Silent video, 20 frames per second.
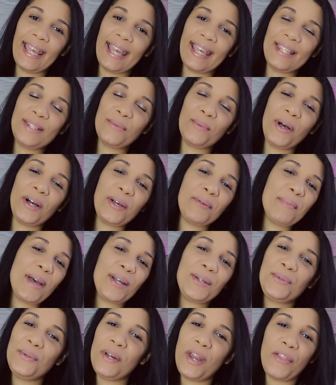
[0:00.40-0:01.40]
guys, welcome
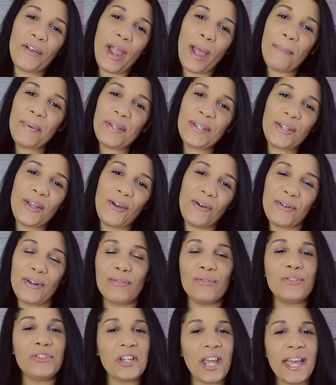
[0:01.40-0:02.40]
back to another episode
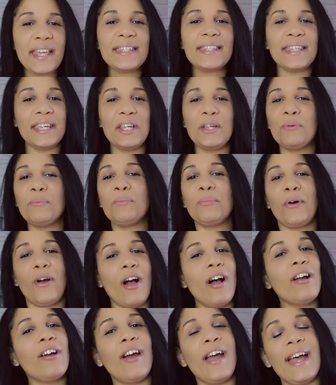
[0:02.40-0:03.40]
of Jess in
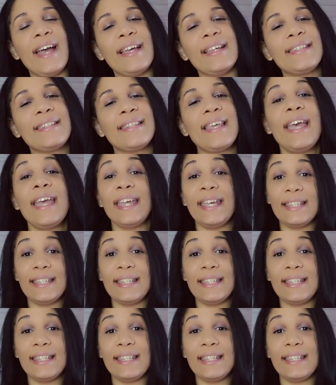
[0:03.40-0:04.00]
Progress.